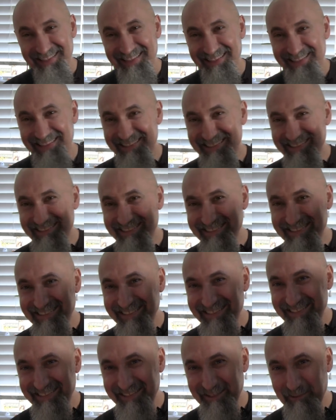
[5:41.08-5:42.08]
these
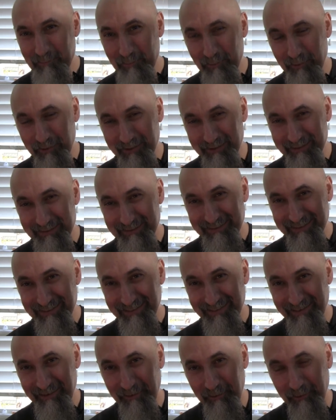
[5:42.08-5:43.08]
Tintin books
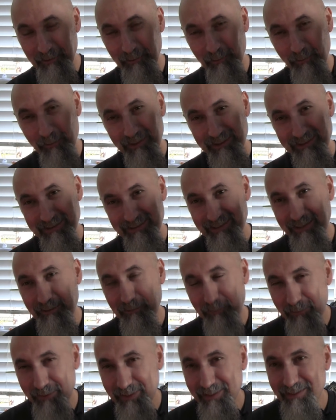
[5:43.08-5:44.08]
are the ones that
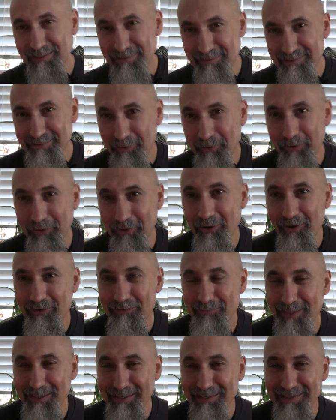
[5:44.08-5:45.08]
really started
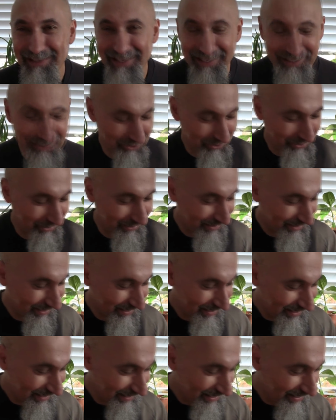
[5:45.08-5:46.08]
off my collection.
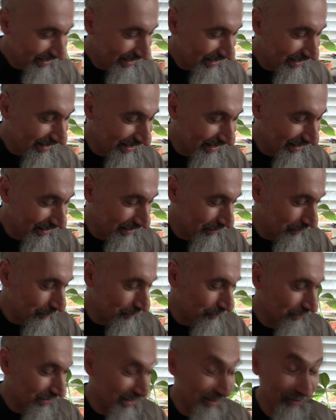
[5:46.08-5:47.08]

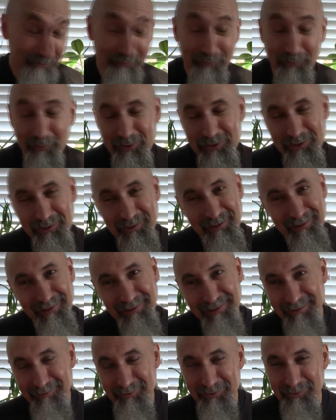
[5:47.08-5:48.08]
Um, and
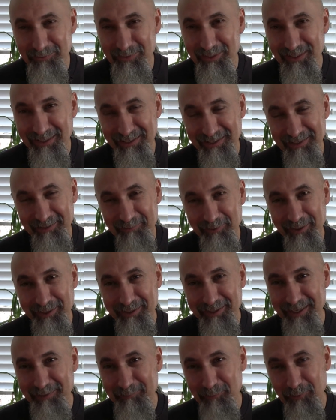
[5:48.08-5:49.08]
unfortunately, I was really young when I
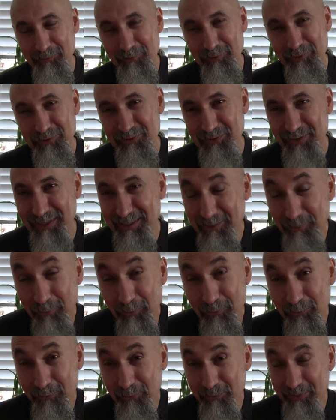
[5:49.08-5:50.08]
came over, so I
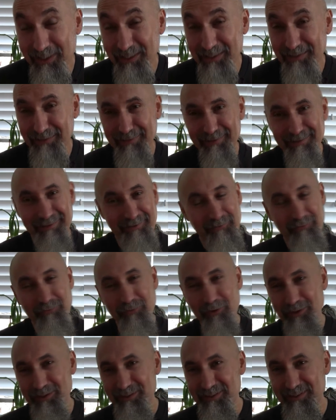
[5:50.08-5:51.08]
don't read
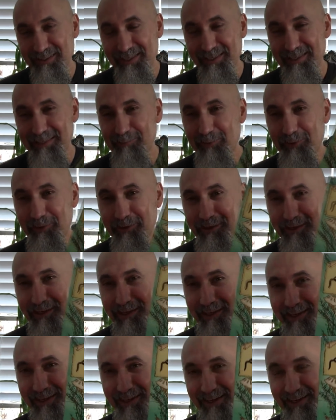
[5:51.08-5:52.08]
Farsi anymore.
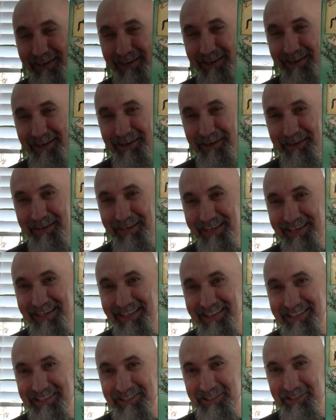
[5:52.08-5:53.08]
Uh,
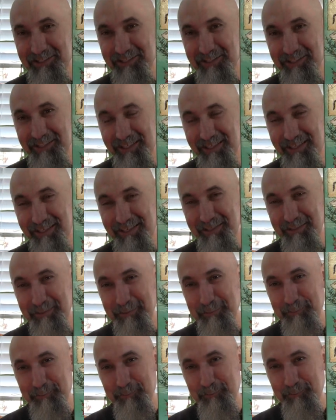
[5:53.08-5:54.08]
English
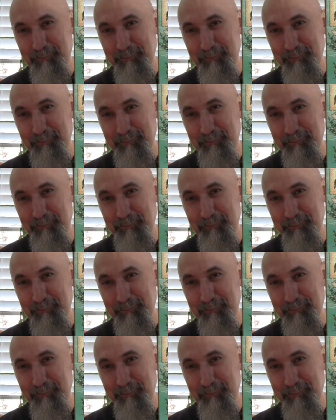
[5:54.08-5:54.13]
um,